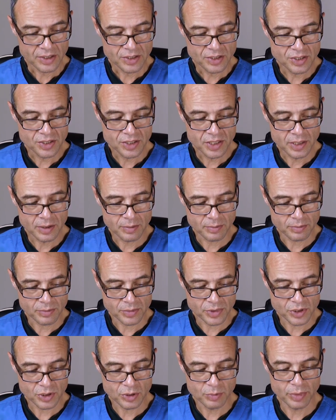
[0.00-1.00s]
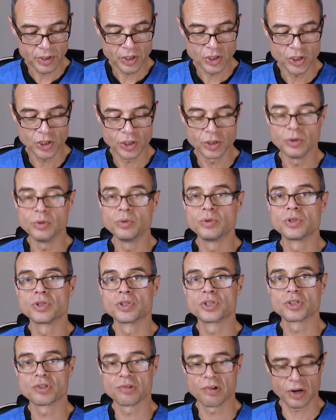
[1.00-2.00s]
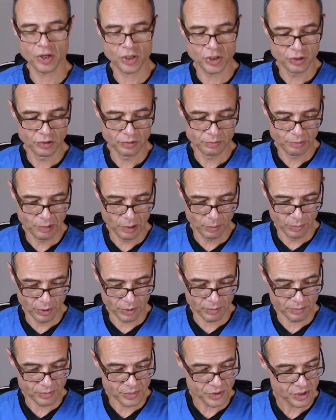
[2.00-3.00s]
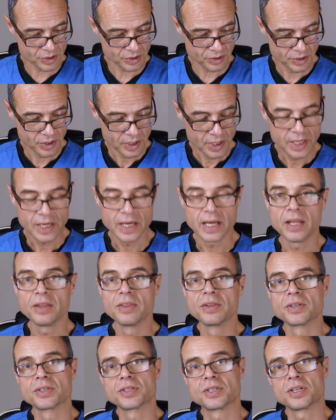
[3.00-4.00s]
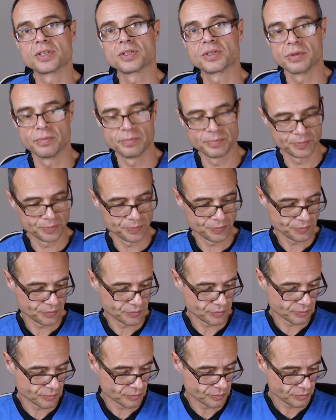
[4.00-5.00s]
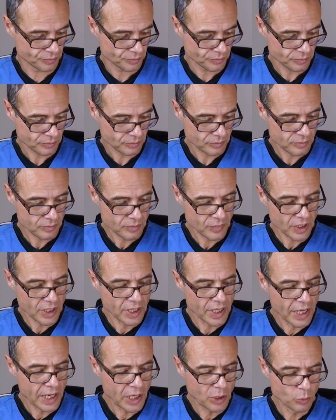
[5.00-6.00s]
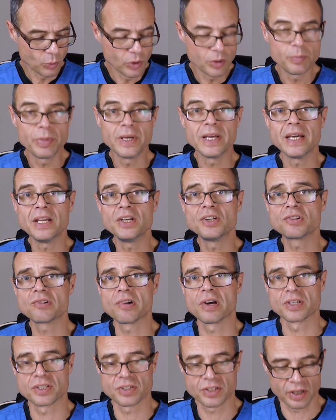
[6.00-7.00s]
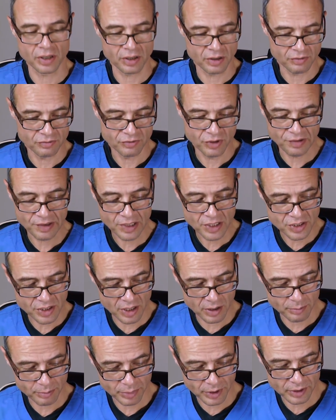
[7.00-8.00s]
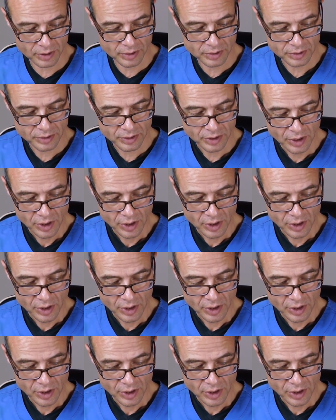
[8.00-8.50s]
It seems to be due to structural problems in the system. It would be interesting, for example,